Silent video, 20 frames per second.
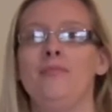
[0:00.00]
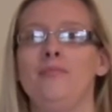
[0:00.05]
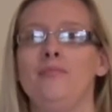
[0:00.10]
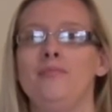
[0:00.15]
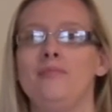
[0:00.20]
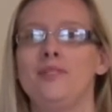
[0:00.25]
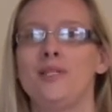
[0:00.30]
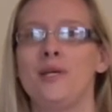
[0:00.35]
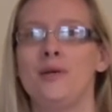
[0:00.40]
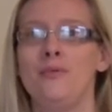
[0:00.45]

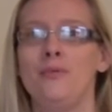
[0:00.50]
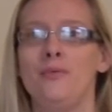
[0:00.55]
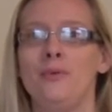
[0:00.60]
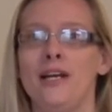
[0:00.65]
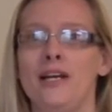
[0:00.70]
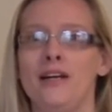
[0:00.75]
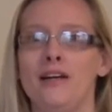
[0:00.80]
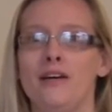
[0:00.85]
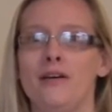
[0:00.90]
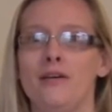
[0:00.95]
So
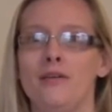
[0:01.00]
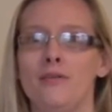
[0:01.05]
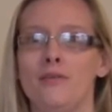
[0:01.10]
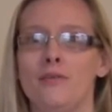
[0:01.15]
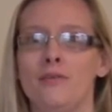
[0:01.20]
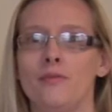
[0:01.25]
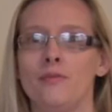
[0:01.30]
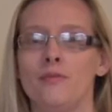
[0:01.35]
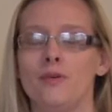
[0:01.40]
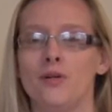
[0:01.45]
when I
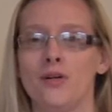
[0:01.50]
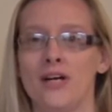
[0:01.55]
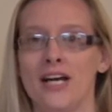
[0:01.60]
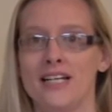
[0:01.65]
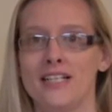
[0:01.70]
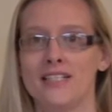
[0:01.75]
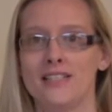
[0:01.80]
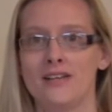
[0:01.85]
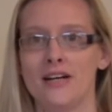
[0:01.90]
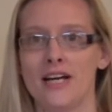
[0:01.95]
got
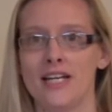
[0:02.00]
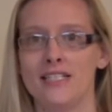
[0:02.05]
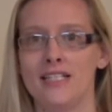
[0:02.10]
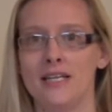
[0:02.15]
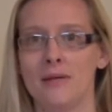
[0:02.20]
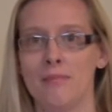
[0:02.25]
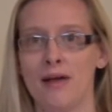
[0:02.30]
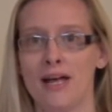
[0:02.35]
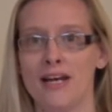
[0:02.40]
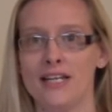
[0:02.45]
anxiety
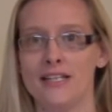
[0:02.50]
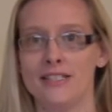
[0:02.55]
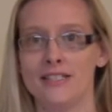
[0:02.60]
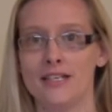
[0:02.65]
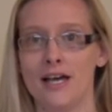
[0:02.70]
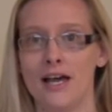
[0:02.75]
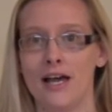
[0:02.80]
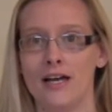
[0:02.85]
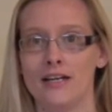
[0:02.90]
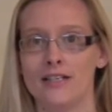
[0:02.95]
and panic
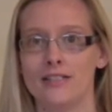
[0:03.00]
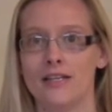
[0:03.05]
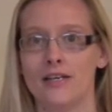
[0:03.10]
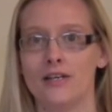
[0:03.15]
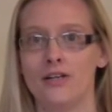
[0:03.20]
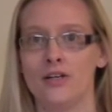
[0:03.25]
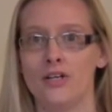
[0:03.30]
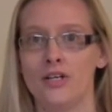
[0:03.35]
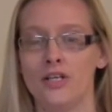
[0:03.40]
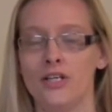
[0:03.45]
attacks and
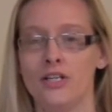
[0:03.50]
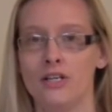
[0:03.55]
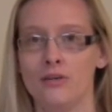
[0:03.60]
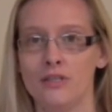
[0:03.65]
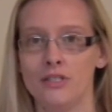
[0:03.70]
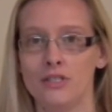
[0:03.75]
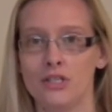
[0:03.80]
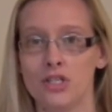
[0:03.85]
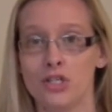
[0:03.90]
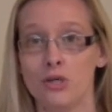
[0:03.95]
I couldn't go
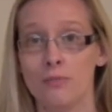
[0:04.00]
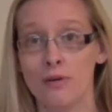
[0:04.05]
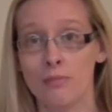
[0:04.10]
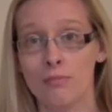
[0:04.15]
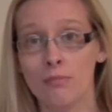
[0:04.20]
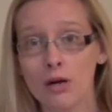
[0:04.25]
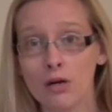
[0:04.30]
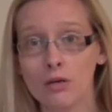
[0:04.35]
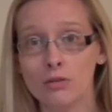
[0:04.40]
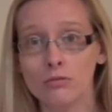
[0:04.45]
into shopping
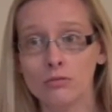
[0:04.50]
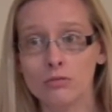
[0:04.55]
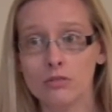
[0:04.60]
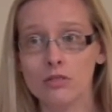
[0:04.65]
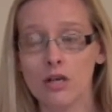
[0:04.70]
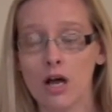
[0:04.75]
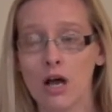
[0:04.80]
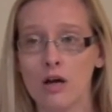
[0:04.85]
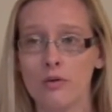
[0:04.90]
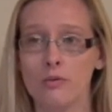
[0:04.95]

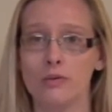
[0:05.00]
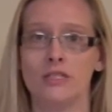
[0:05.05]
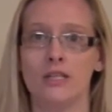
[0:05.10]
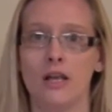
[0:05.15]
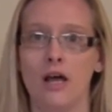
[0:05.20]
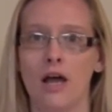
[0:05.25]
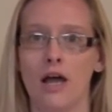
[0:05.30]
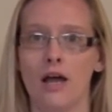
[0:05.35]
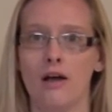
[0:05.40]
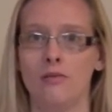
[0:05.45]
malls, I was
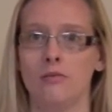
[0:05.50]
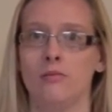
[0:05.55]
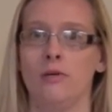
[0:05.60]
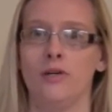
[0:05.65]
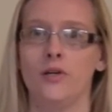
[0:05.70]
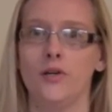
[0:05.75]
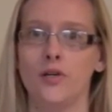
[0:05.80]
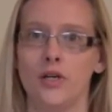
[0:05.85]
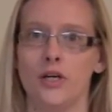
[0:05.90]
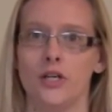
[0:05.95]
like, oh my
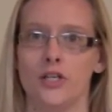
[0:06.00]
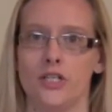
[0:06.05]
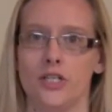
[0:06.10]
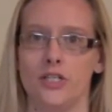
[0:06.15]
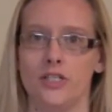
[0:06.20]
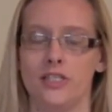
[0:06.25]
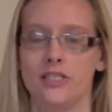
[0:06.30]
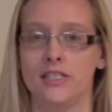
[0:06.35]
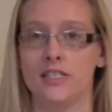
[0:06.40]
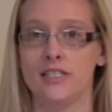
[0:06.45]

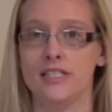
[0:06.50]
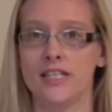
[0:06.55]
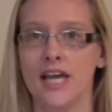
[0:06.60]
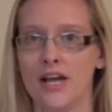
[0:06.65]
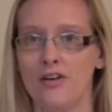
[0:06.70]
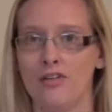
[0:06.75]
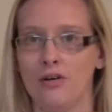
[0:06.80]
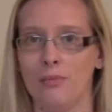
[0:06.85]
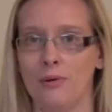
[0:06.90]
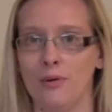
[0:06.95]
gosh, this is
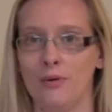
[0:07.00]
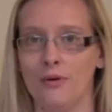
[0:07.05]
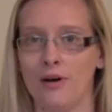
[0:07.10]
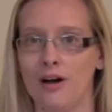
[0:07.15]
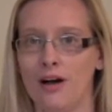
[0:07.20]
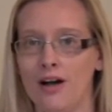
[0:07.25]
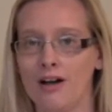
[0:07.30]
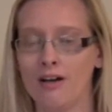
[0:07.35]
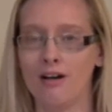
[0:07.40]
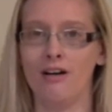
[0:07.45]
terrible.
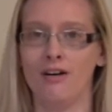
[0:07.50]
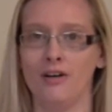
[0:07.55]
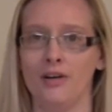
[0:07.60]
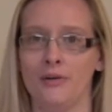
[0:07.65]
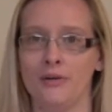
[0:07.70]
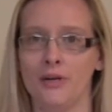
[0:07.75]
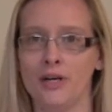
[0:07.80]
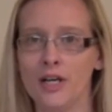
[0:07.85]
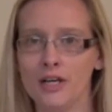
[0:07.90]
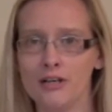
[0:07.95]
I can't
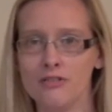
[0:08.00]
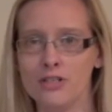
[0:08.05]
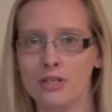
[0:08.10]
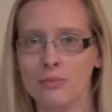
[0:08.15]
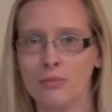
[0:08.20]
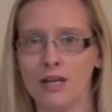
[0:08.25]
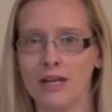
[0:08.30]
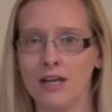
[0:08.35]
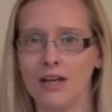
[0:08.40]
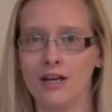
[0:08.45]
go clothes
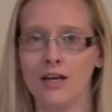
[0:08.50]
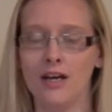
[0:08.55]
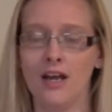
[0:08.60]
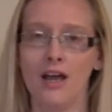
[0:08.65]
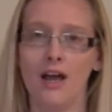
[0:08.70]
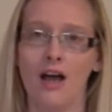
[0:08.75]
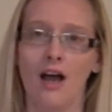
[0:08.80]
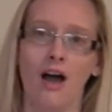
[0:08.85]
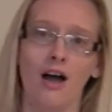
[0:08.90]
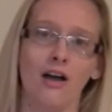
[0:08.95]
shopping,
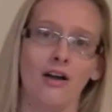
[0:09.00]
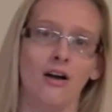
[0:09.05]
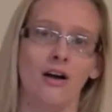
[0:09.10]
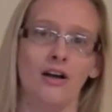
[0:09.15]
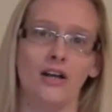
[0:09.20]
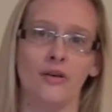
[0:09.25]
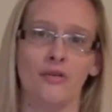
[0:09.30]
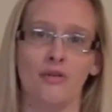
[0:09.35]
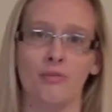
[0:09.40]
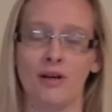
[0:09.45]
I
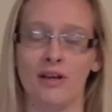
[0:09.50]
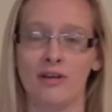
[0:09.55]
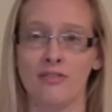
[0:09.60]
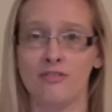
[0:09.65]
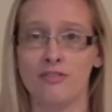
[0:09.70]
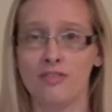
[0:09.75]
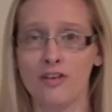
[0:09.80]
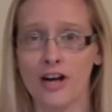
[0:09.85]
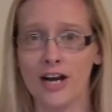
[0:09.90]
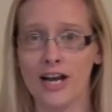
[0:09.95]
can't go with my
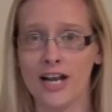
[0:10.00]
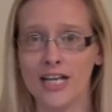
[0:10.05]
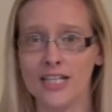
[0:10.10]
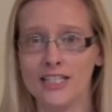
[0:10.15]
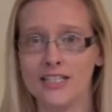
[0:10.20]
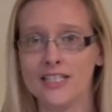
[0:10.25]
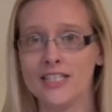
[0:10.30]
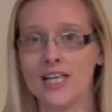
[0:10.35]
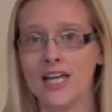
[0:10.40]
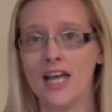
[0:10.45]

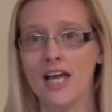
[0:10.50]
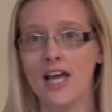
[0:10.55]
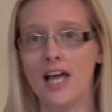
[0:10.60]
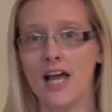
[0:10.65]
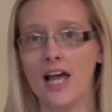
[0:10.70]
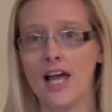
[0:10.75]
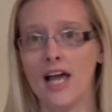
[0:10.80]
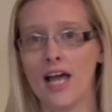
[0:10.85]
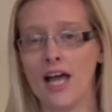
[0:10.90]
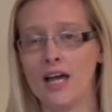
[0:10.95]
friends.
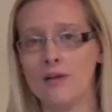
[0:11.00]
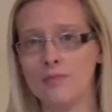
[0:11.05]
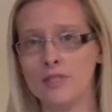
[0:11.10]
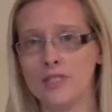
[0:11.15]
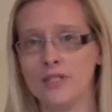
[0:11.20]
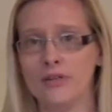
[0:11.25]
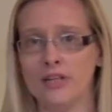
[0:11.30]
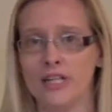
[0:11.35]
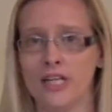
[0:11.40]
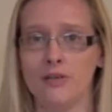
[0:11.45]

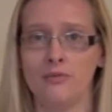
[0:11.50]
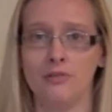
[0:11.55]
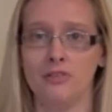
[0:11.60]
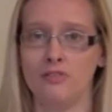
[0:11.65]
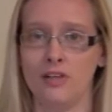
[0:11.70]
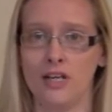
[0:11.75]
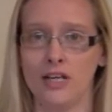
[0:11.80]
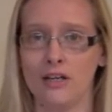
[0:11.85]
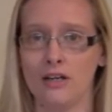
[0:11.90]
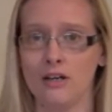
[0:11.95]
Absolutely
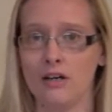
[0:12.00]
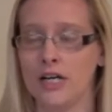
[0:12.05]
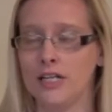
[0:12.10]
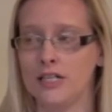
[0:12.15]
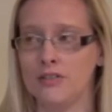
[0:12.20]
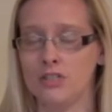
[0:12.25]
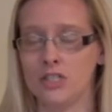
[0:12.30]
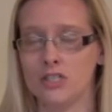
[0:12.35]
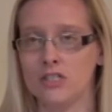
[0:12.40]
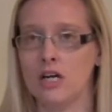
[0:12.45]
everything kind
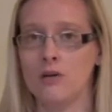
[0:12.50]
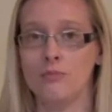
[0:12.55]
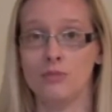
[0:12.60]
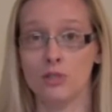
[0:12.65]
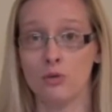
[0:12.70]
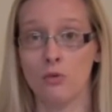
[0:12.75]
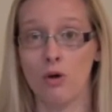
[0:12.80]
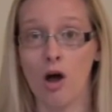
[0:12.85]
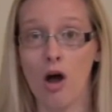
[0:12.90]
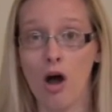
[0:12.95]
of just come
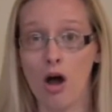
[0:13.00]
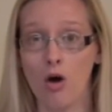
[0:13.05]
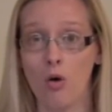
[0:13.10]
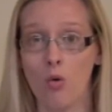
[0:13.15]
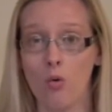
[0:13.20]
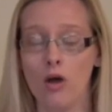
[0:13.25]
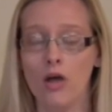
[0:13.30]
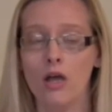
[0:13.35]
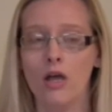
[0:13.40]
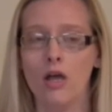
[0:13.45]
to a halt.